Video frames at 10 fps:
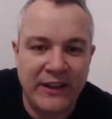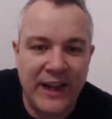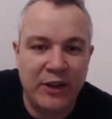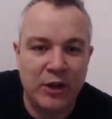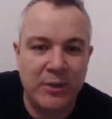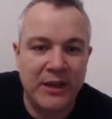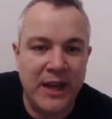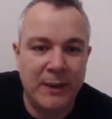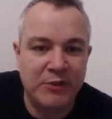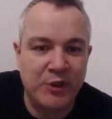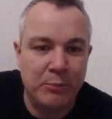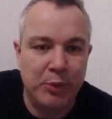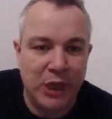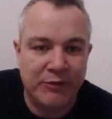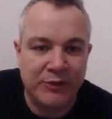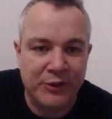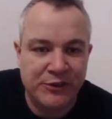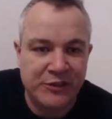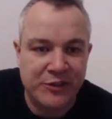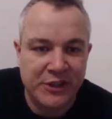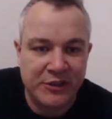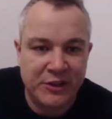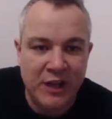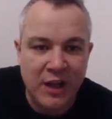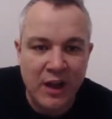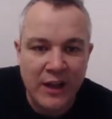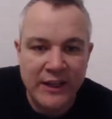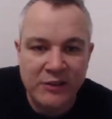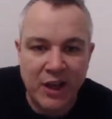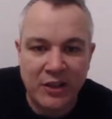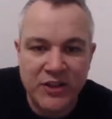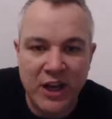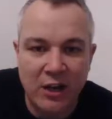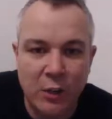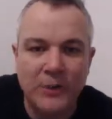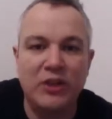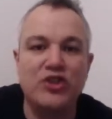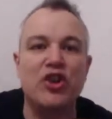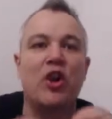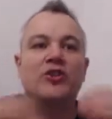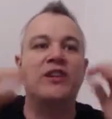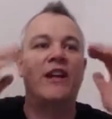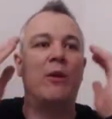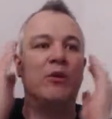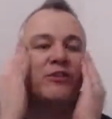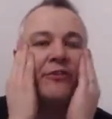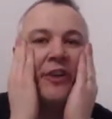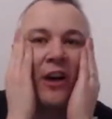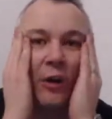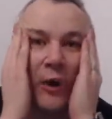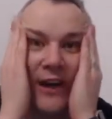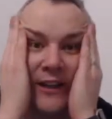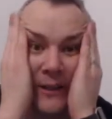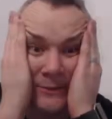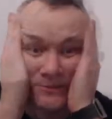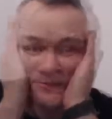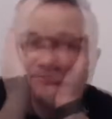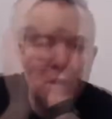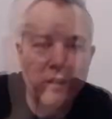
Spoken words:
Think they're going to be absolutely brilliant for us this season. Here's Arteaga with the shot, and that wasn't far away.